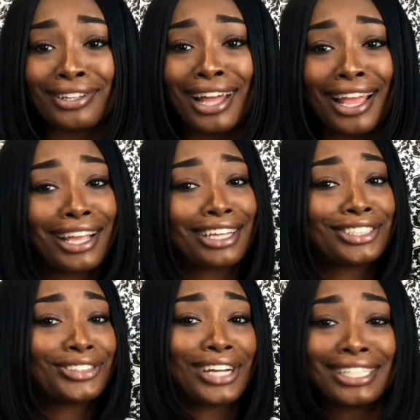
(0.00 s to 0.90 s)
like
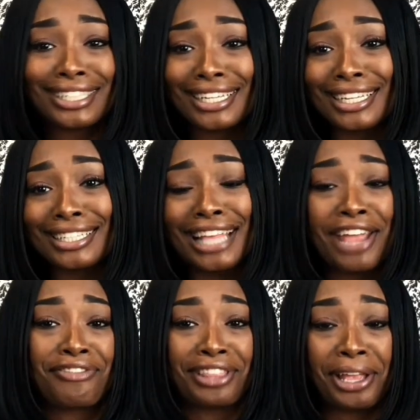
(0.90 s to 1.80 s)
dresses,
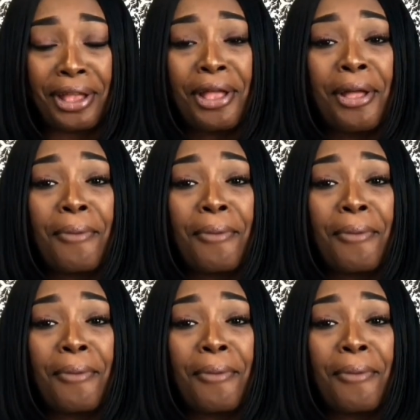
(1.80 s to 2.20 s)
everything.